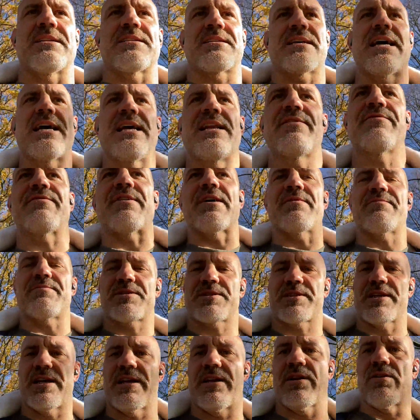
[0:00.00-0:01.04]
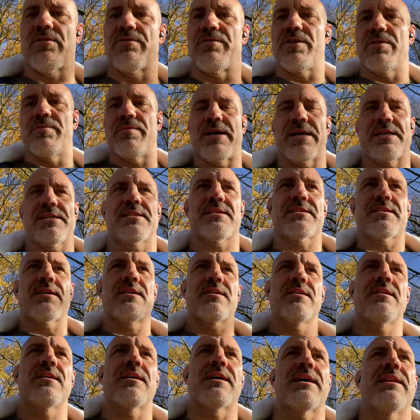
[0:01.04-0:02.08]
85% of your best,
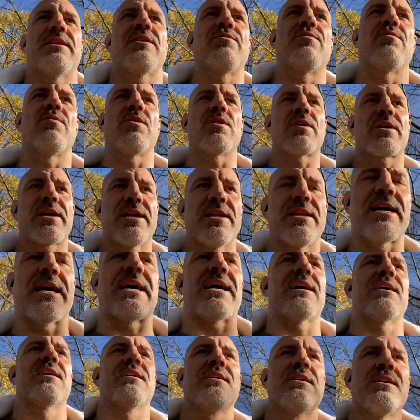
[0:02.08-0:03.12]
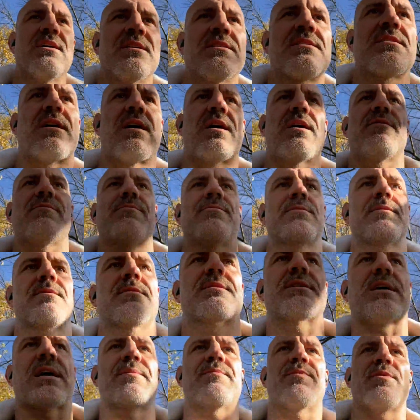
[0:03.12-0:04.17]
and you work in that type
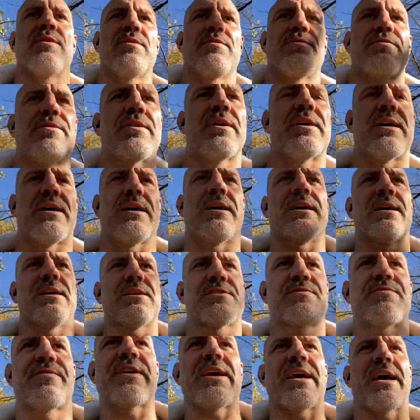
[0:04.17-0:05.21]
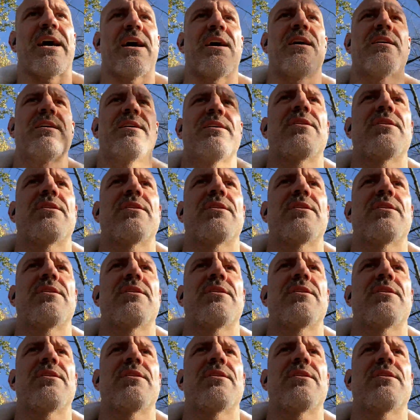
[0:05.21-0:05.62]
of sphere. You